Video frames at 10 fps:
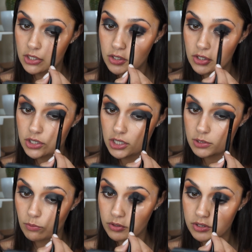You
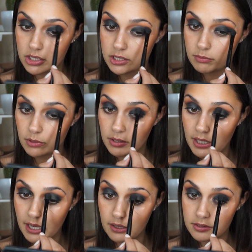just want to smooth
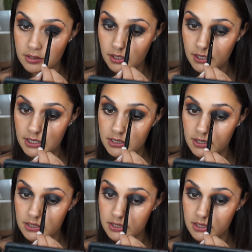it out slightly so
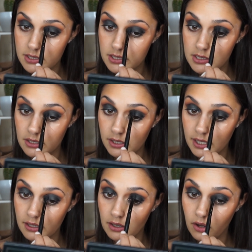that it doesn't look
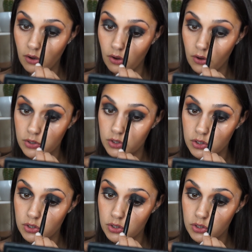harsh.